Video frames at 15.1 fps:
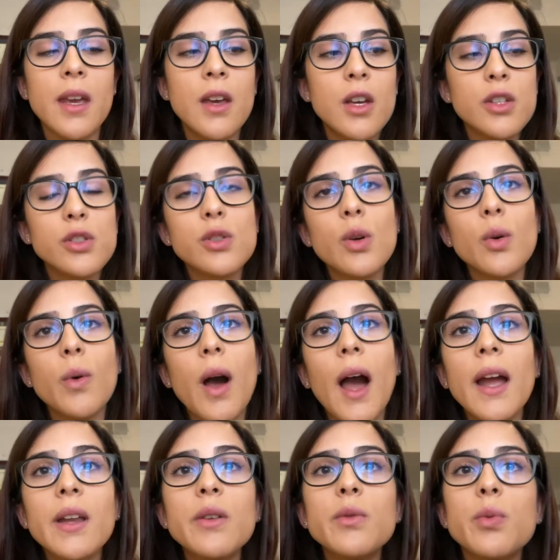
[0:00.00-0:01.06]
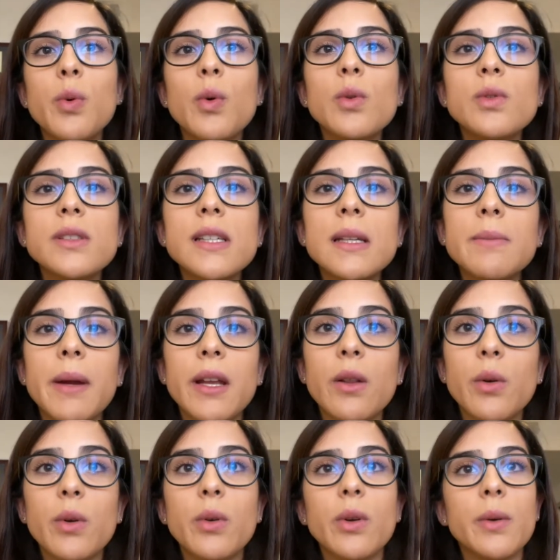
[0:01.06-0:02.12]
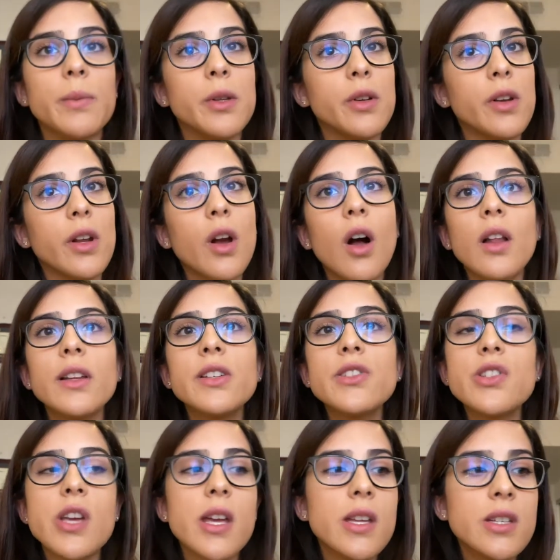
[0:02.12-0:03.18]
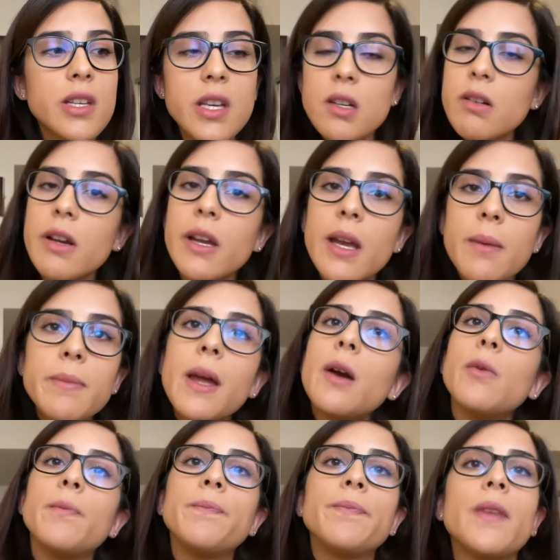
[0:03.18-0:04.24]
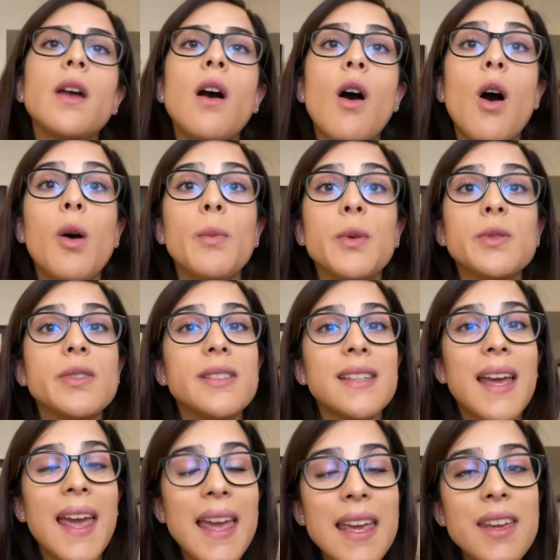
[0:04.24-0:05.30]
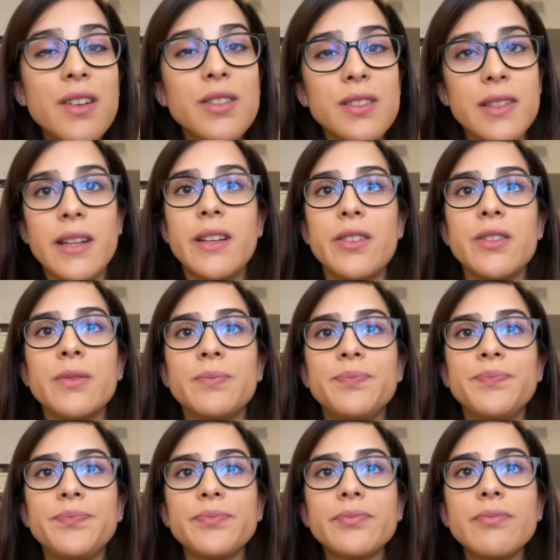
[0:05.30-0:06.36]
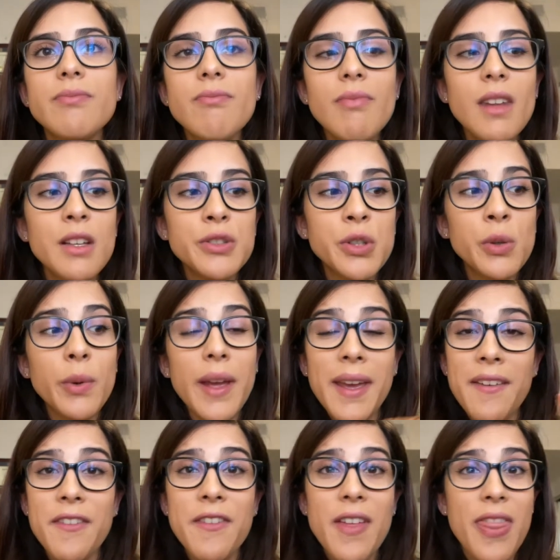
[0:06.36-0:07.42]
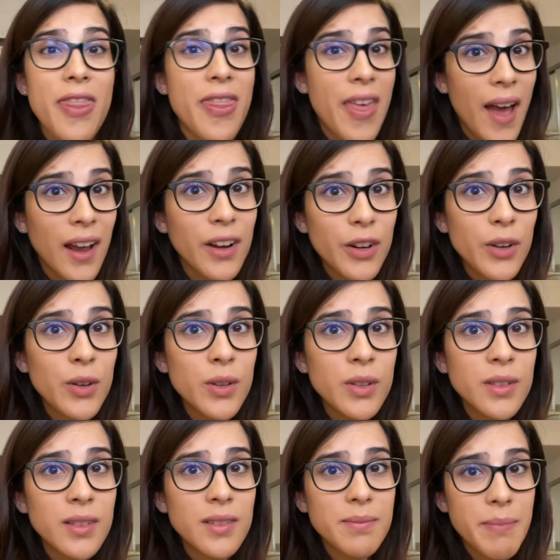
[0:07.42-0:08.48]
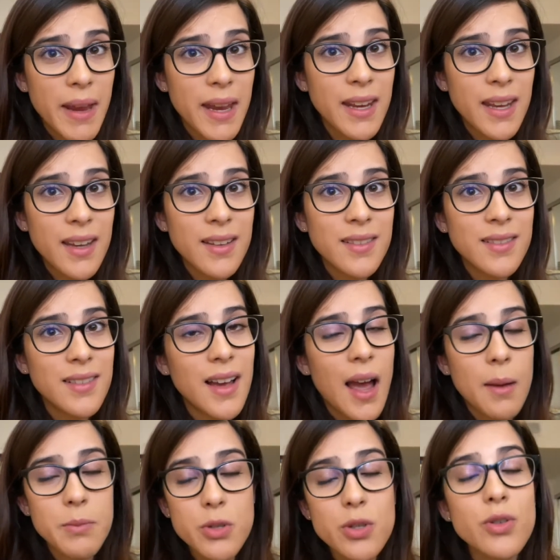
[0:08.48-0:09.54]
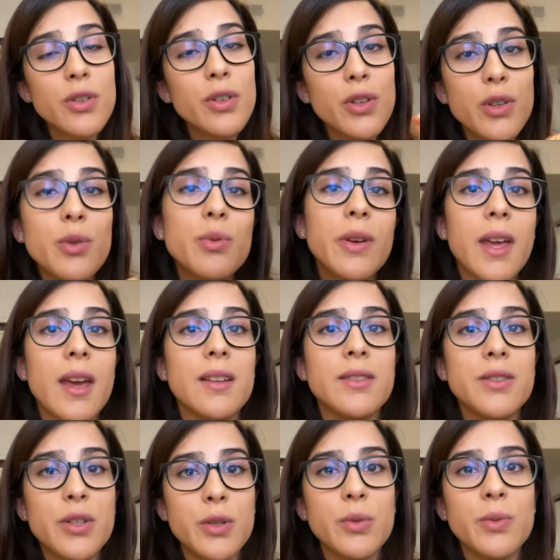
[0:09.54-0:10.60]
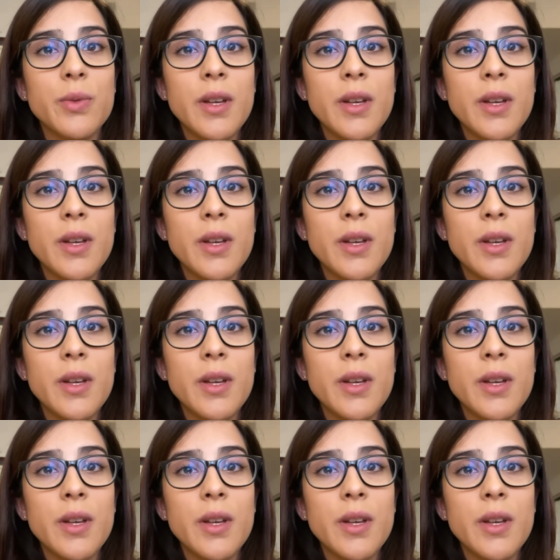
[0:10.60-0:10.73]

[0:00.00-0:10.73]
So I enrolled in my local community college, and here I am now, almost 8 years later. So if that girl made it, I'm sure you can too.